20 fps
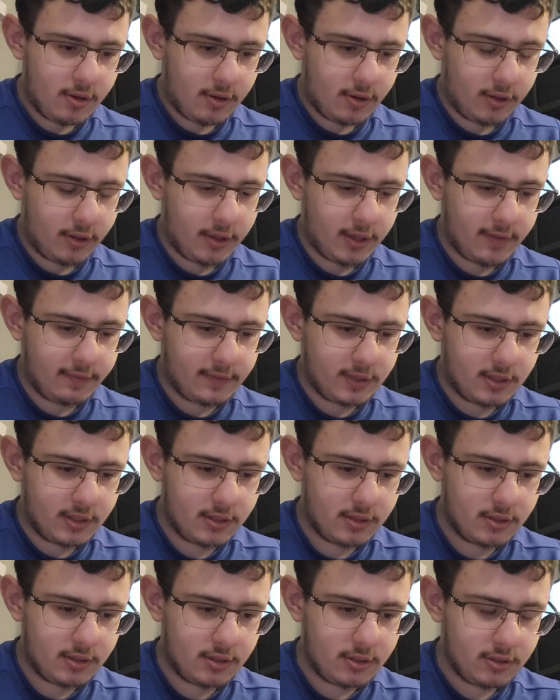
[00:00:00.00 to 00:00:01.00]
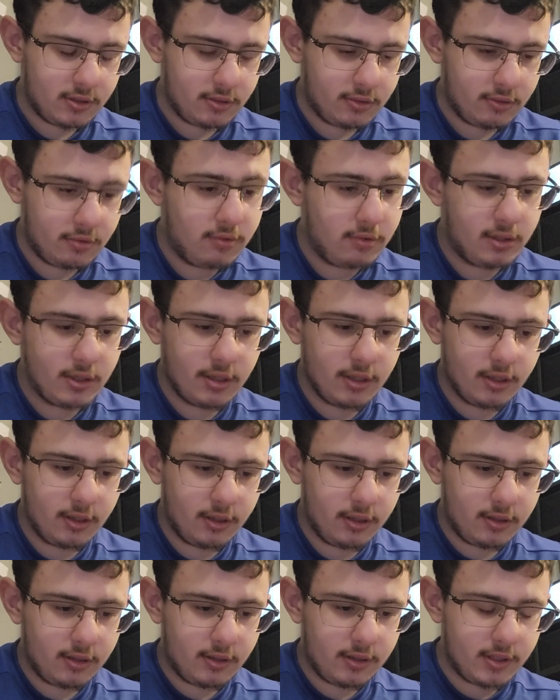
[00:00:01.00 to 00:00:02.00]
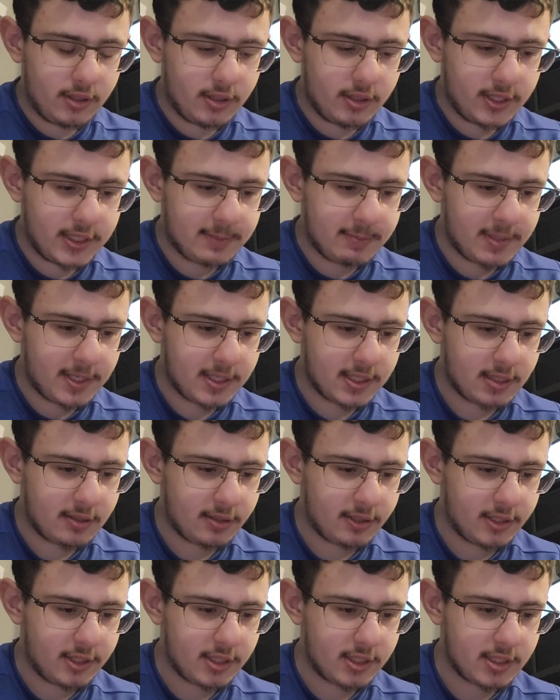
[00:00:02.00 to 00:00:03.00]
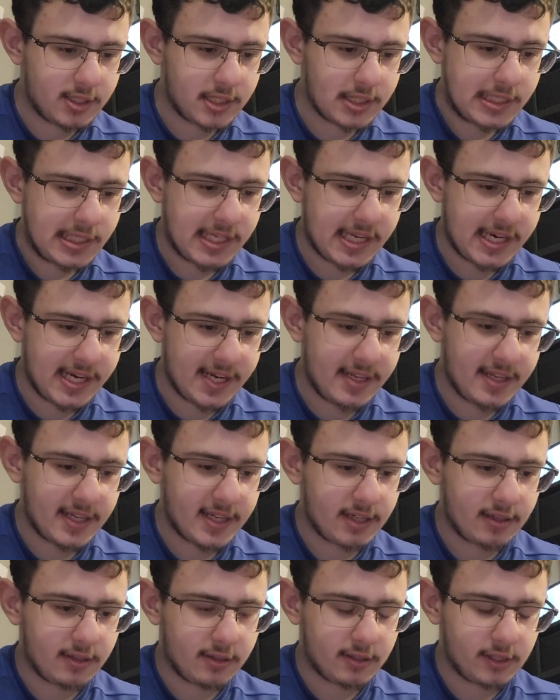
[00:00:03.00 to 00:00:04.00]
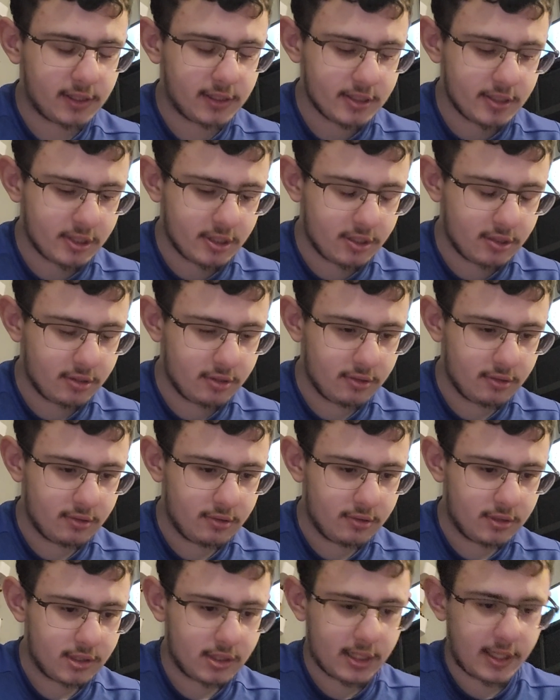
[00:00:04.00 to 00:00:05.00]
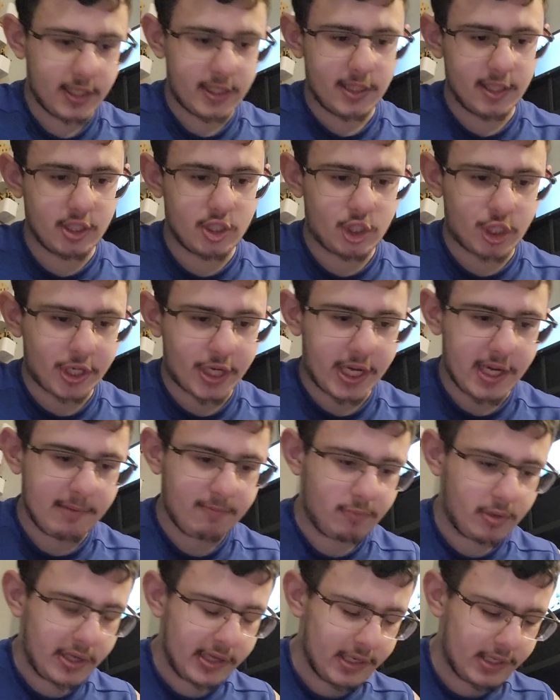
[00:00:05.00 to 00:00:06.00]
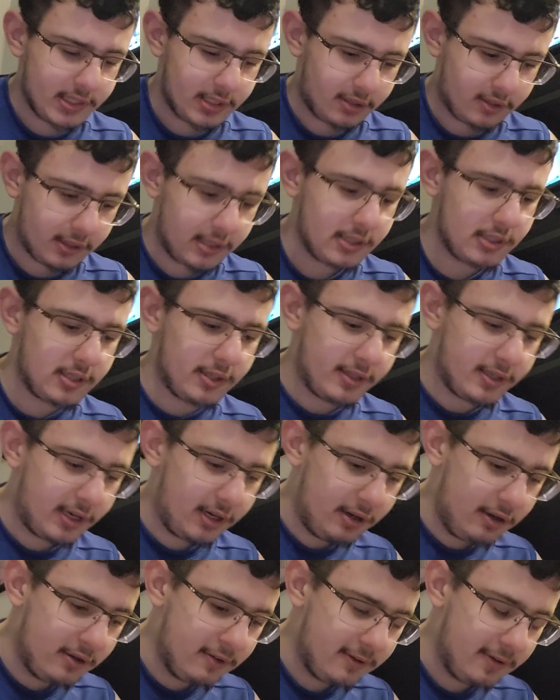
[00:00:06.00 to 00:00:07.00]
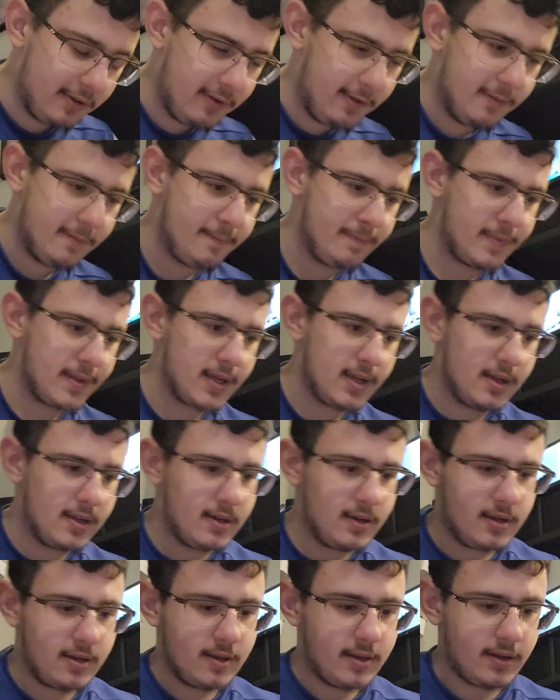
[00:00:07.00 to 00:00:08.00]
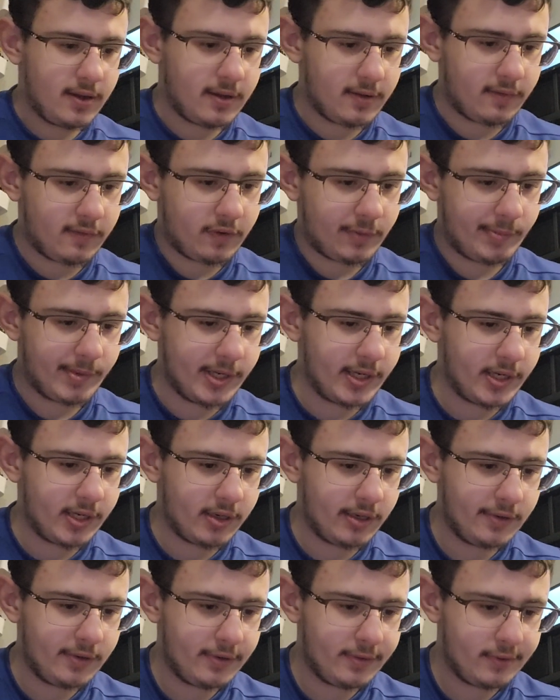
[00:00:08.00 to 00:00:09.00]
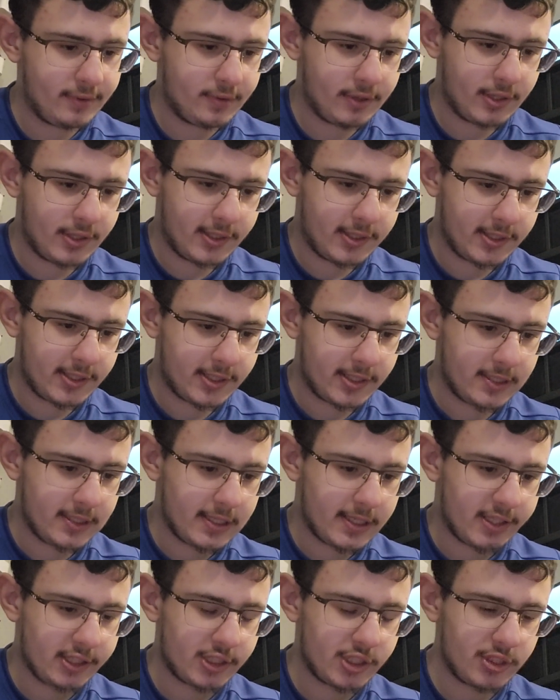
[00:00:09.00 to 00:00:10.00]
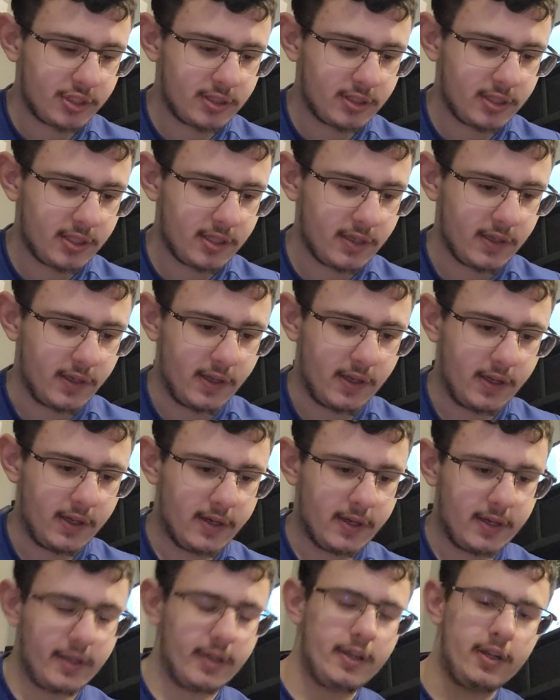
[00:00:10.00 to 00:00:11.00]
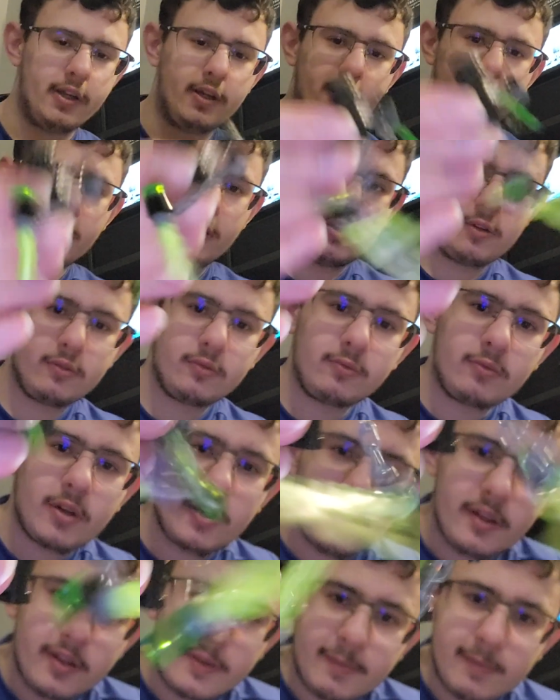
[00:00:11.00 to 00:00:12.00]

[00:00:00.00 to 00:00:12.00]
all you have to do is basically just slide the chain piece onto there, and from there, just attach where the